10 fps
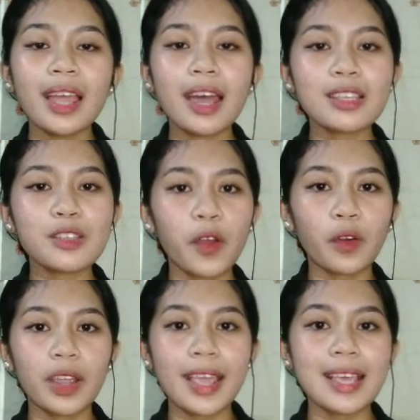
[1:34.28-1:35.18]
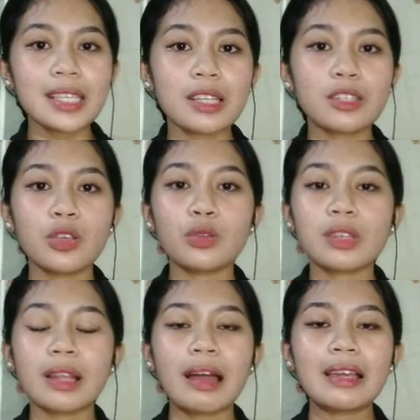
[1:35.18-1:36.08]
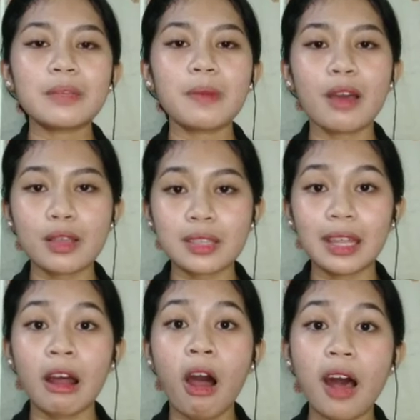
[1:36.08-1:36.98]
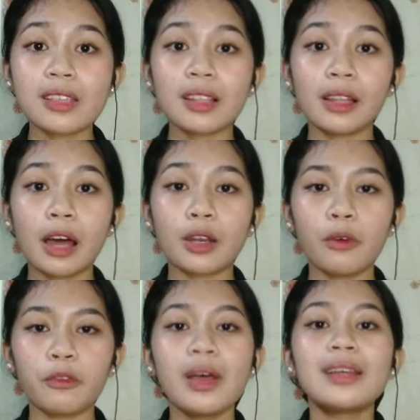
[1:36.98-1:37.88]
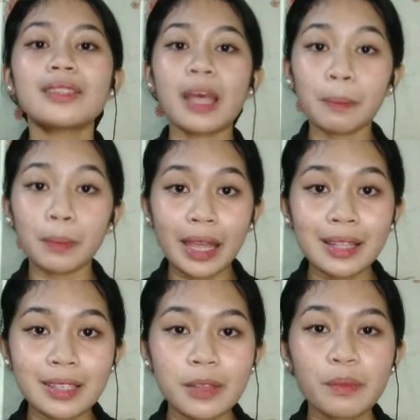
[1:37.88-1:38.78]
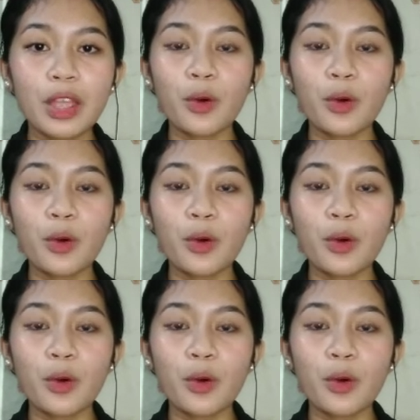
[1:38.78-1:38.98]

It is very easy to utilize because it has a lot of templates